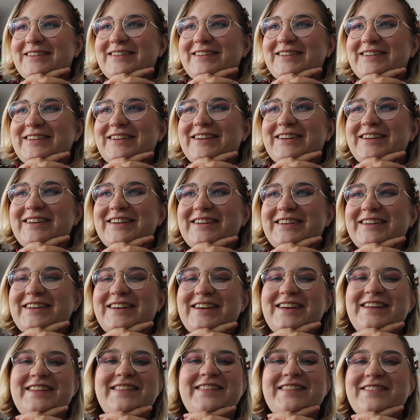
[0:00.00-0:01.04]

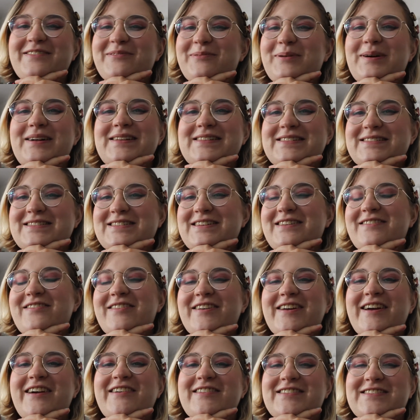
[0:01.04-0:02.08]
The world design, the
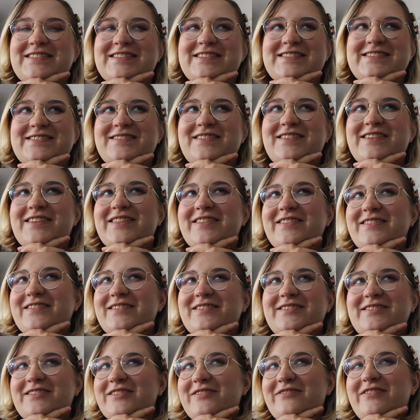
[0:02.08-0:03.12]
character design,
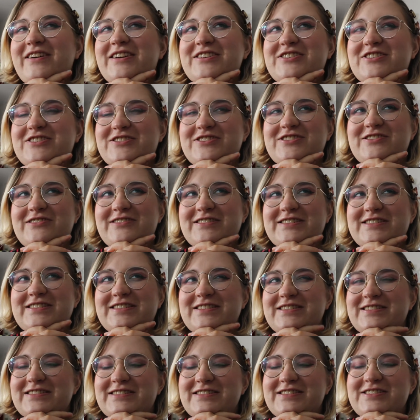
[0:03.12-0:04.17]
the fashion
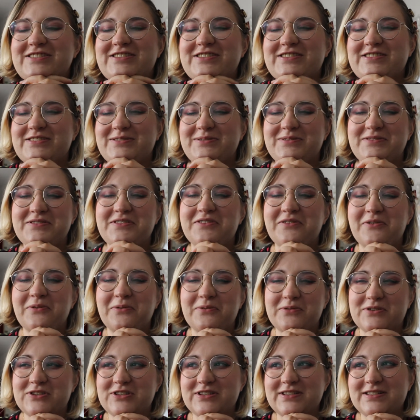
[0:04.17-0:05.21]
choices, it's just all so
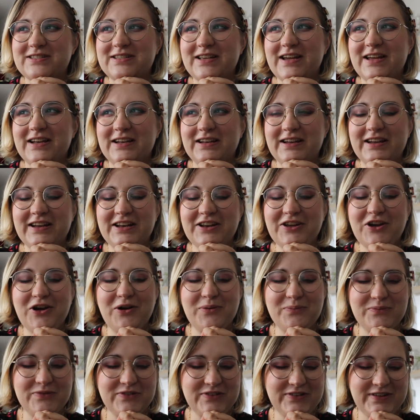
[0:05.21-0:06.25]
gorgeous, and it
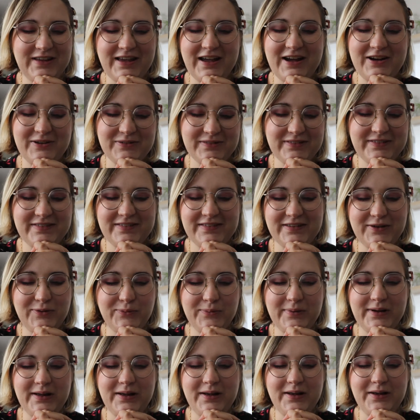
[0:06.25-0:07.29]
comes out so
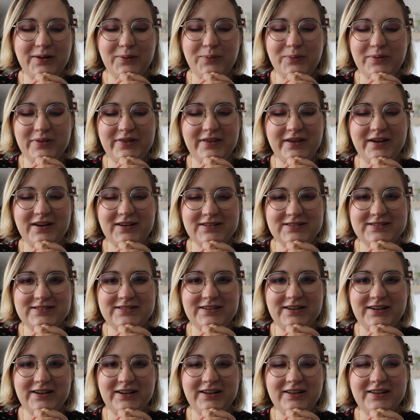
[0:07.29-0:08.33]
well with the art
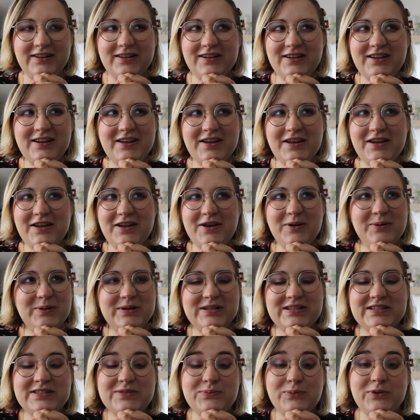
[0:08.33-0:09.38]
style, which
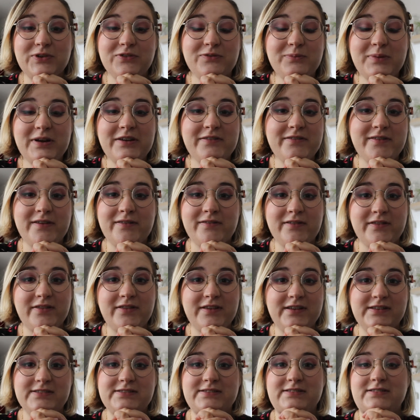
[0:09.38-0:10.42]
is one of my favourite
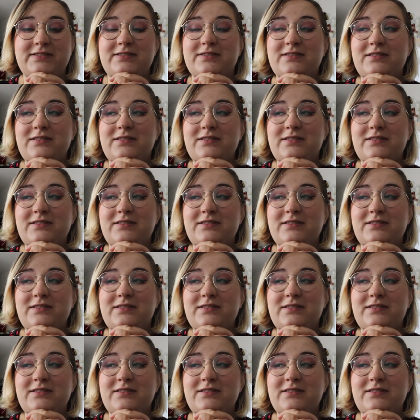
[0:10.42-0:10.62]
things